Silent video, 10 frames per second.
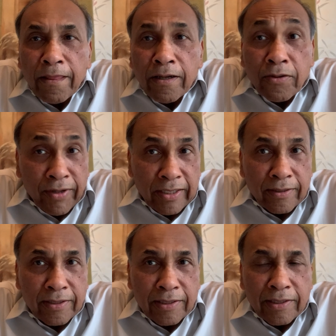
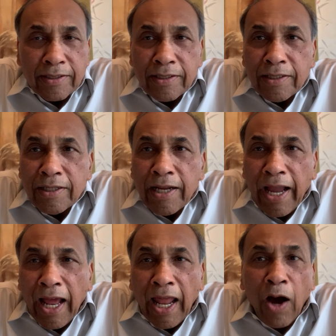twins
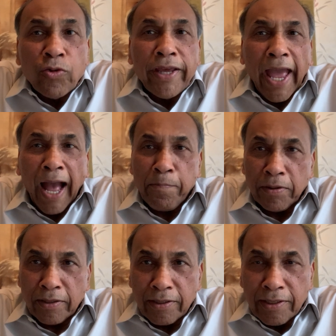and how they
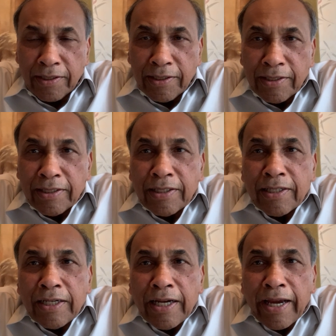happen.
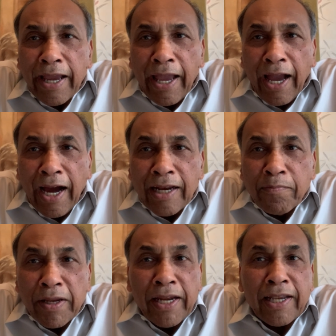And
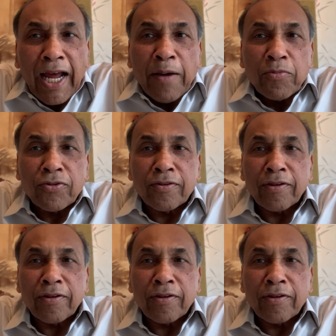many times